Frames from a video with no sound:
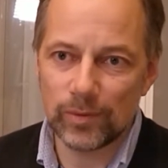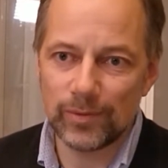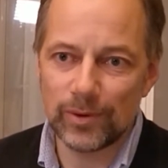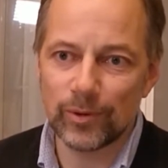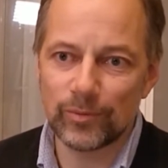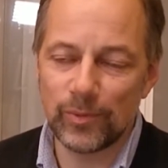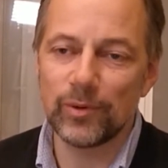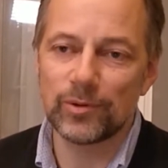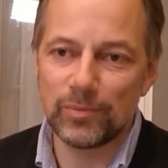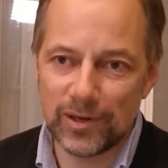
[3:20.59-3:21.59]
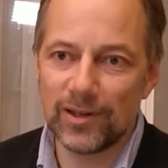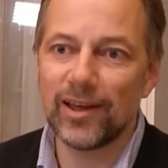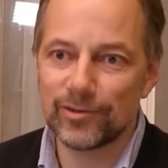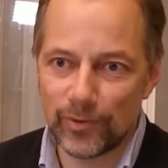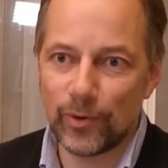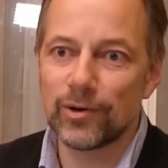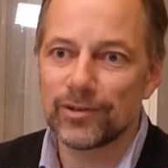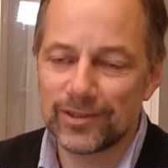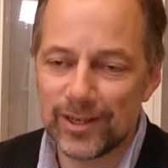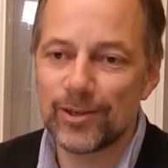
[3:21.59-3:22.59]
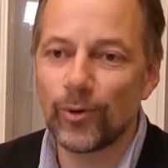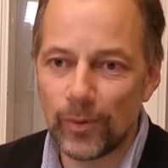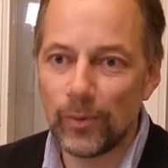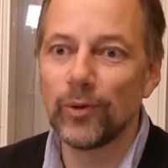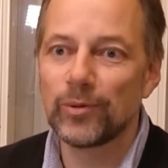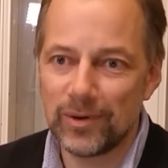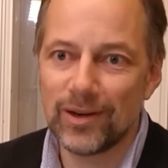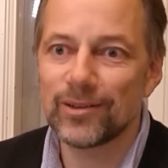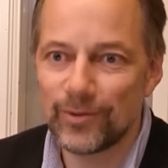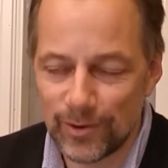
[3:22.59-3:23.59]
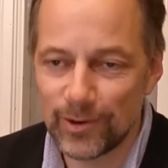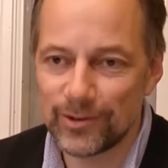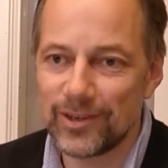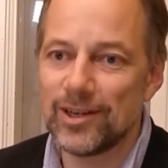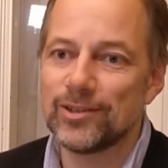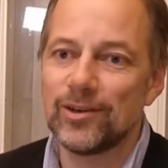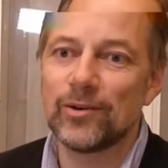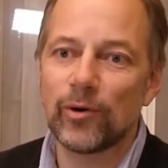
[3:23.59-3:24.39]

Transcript: we don't want to be an S3 organization, or we want to be an S3 organization,